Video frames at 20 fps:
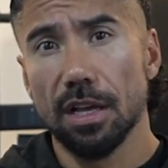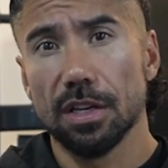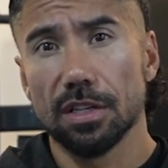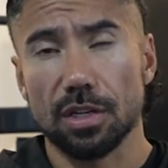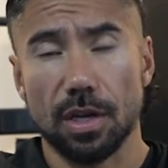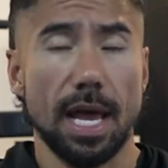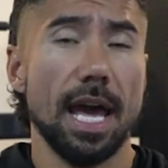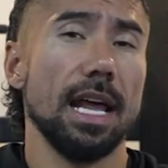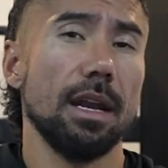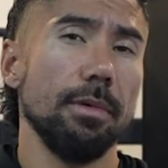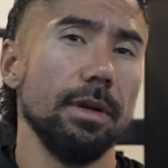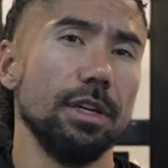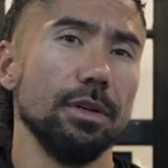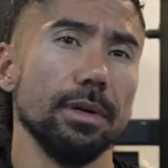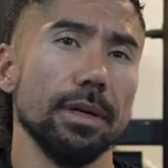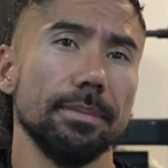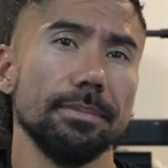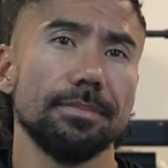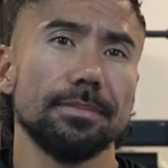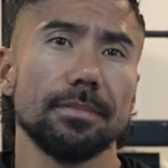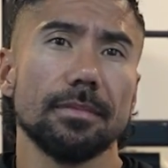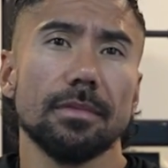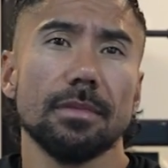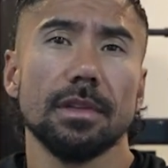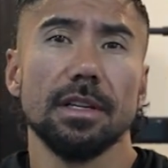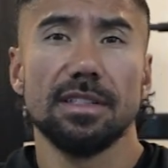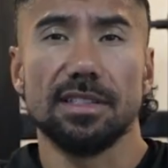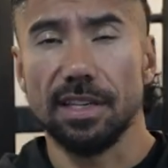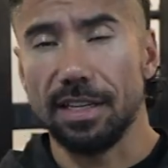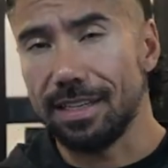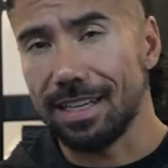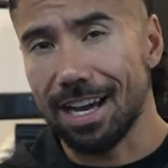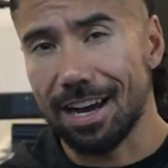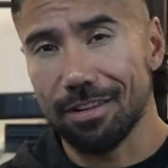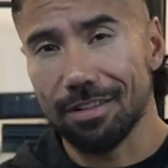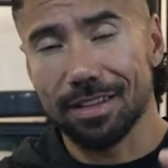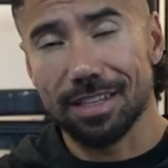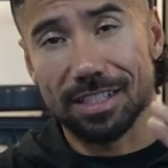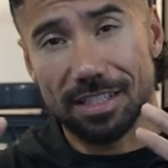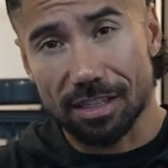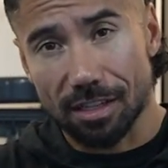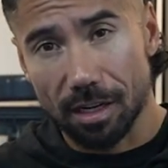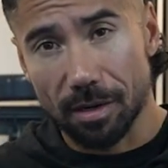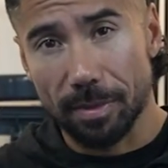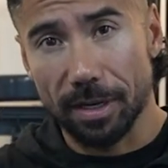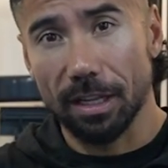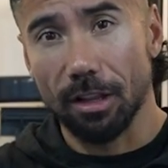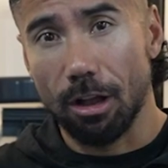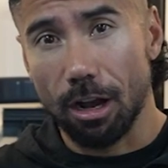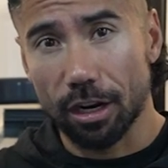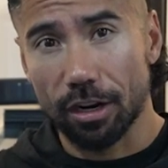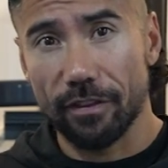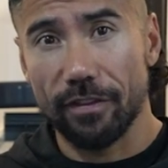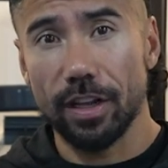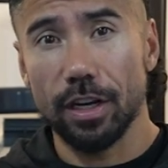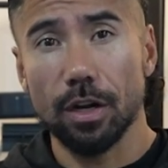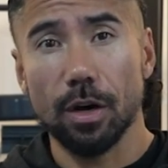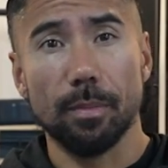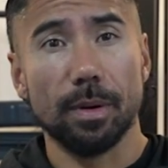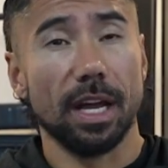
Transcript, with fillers: So, how do we do it? Sit down, this is gonna be a longer video,